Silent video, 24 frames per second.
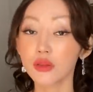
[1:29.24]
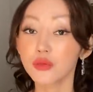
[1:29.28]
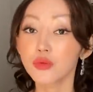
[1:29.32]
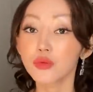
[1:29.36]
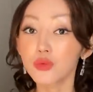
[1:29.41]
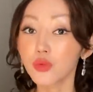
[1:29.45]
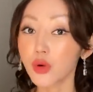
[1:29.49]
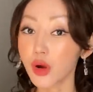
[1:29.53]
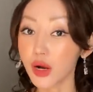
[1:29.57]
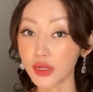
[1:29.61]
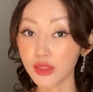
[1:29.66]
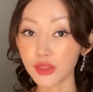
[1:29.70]

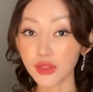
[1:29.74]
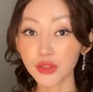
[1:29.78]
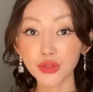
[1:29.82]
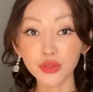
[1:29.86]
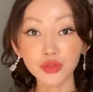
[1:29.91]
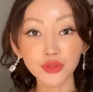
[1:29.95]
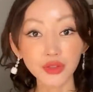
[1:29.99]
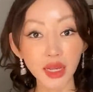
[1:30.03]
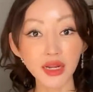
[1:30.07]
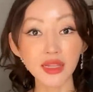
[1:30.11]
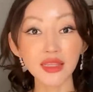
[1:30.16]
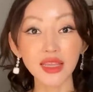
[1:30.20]
Well, the
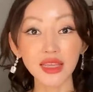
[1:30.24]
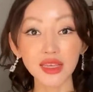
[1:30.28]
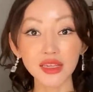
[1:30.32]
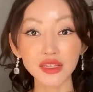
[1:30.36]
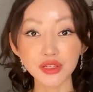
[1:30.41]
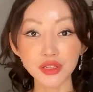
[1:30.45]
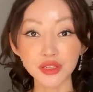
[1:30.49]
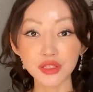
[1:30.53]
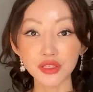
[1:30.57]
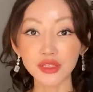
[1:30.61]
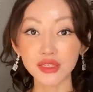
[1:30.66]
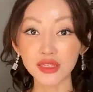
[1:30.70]
United
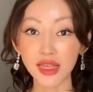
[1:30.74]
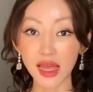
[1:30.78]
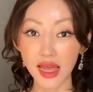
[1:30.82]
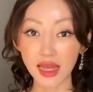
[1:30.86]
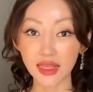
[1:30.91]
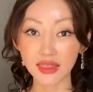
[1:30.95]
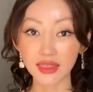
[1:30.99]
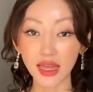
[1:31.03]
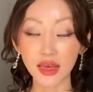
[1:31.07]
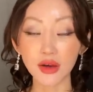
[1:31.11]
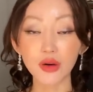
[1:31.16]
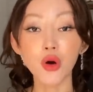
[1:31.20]
Nations
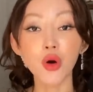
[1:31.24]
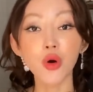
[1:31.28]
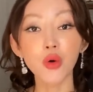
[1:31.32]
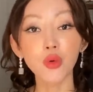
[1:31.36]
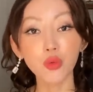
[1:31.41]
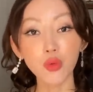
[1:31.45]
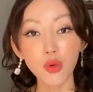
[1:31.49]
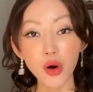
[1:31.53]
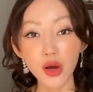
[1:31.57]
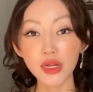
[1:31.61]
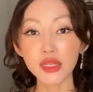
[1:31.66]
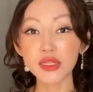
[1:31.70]
said that
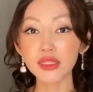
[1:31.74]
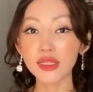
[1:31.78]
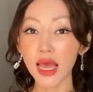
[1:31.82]
what is